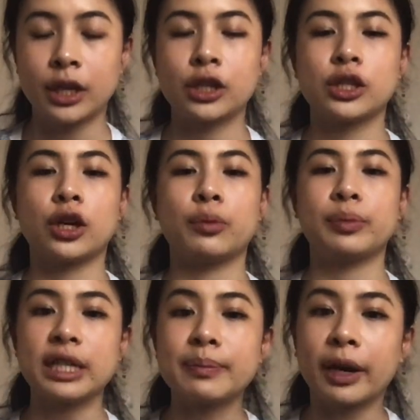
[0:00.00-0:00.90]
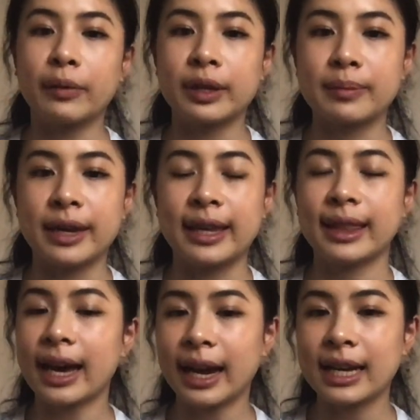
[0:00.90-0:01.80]
So please bear with me in
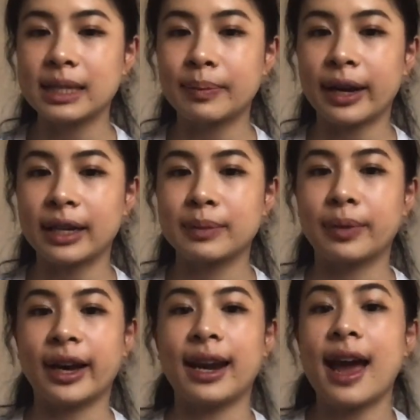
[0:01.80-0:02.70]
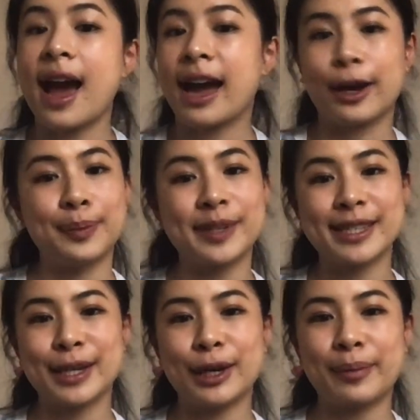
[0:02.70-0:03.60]
that aspect, but I hope to
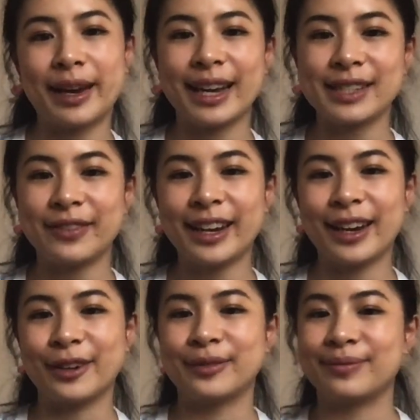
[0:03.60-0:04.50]
see you in my next video.